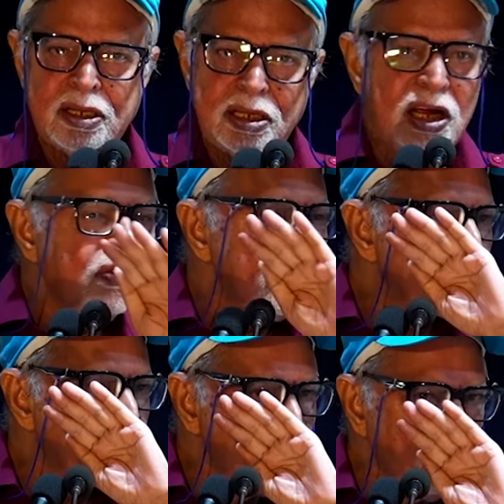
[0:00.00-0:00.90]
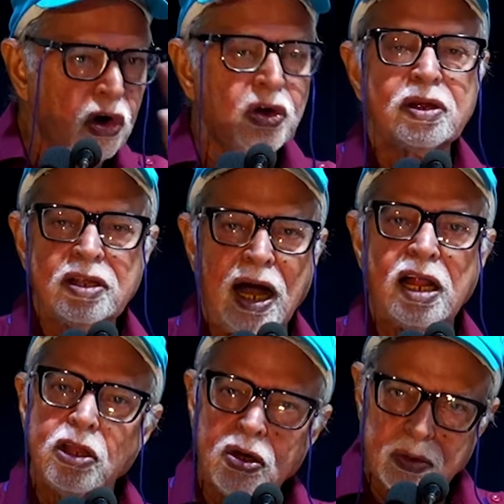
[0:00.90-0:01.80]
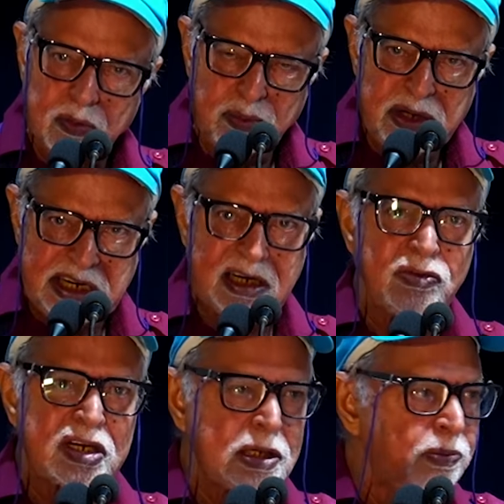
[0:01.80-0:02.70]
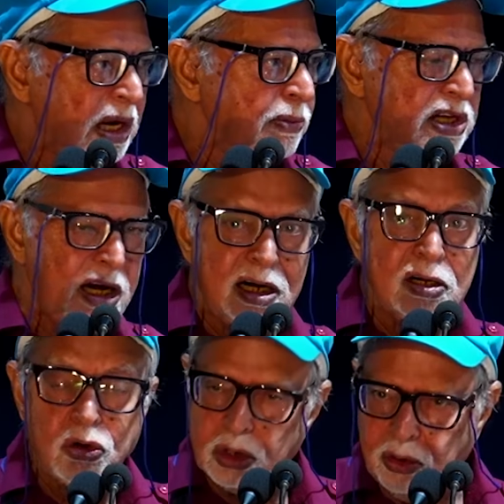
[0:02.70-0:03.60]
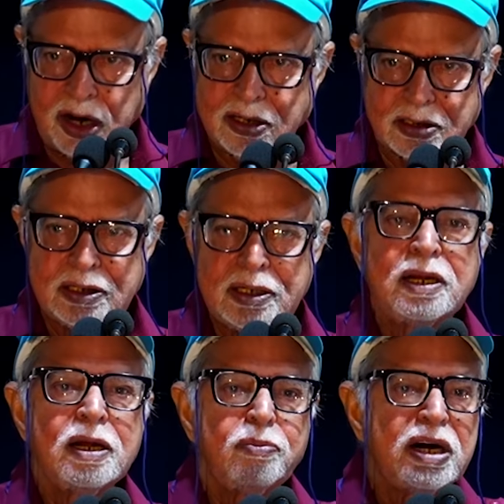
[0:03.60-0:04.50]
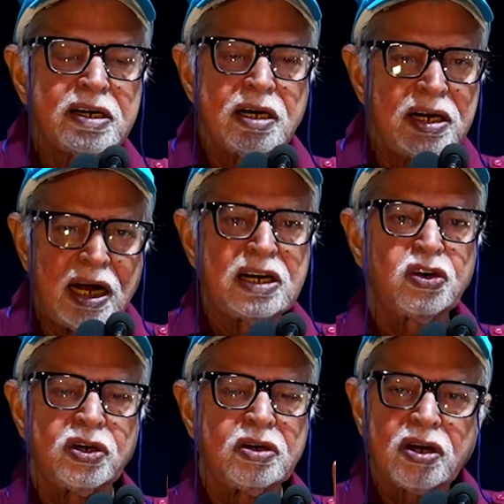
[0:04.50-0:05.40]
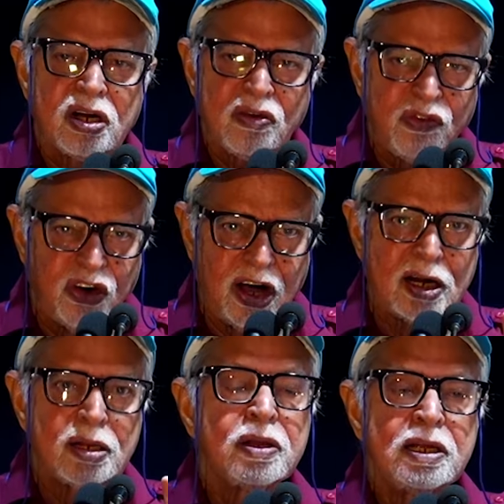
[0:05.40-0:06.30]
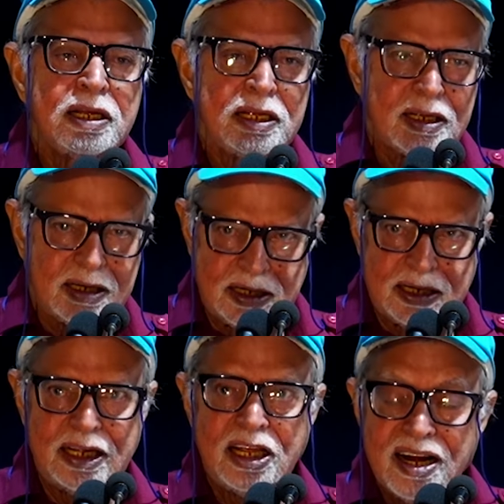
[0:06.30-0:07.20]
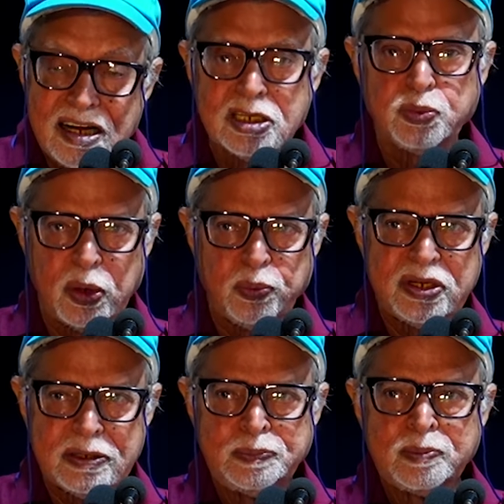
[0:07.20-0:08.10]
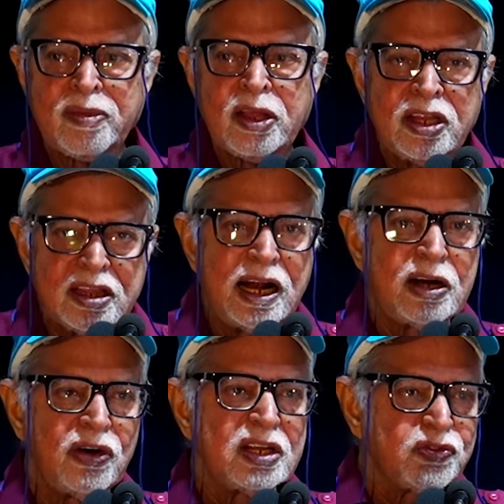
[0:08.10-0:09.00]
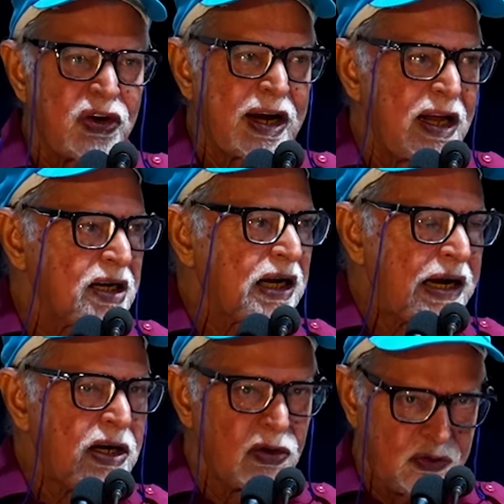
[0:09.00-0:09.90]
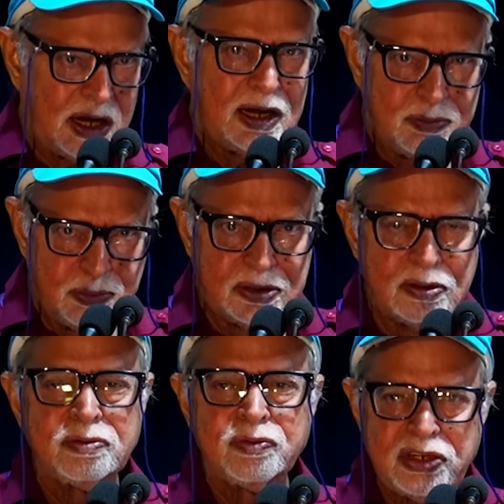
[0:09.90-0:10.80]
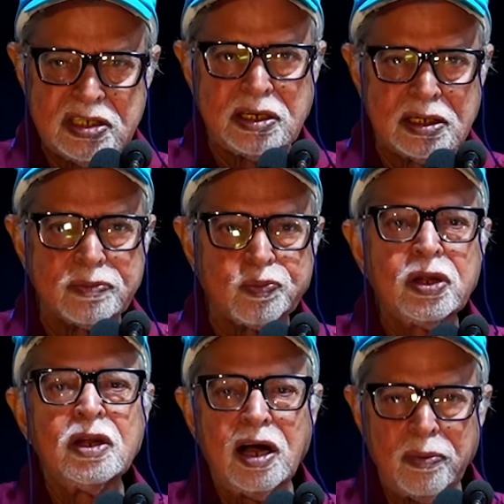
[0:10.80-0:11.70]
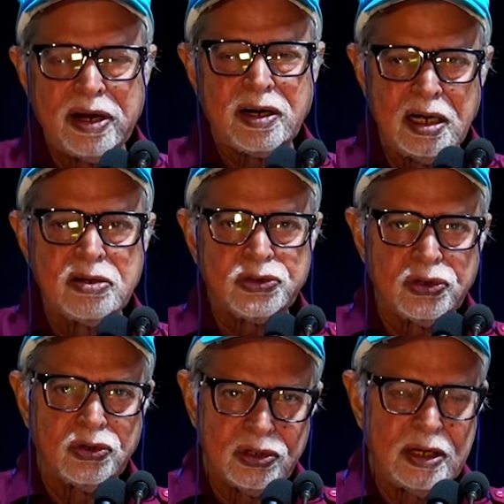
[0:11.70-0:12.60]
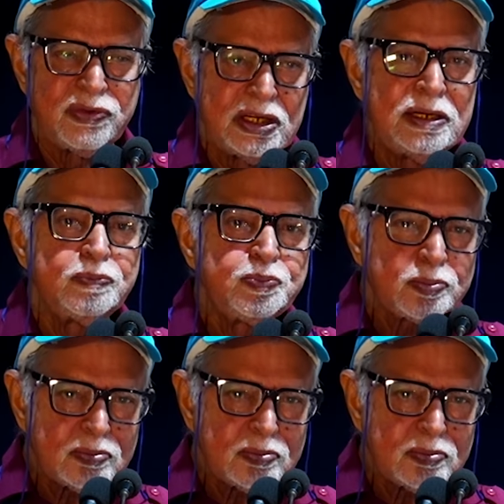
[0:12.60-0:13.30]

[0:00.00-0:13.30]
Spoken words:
There was no, although meetings were sometimes held in Gurdwaras, but not for religious purpose. That was for a kind of, I have been visiting America also, I have seen,